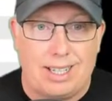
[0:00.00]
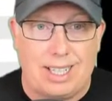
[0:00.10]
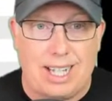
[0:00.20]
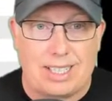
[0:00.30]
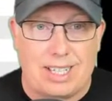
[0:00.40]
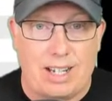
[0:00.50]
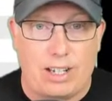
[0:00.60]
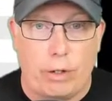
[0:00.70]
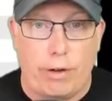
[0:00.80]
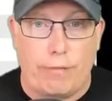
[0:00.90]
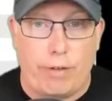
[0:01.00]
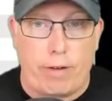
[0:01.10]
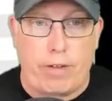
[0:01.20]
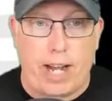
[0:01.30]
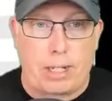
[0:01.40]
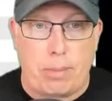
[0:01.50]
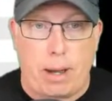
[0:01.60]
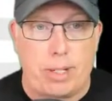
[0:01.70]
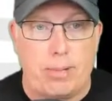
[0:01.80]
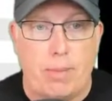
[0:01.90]
Let's get to your fun fact
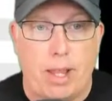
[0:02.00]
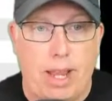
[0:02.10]
department.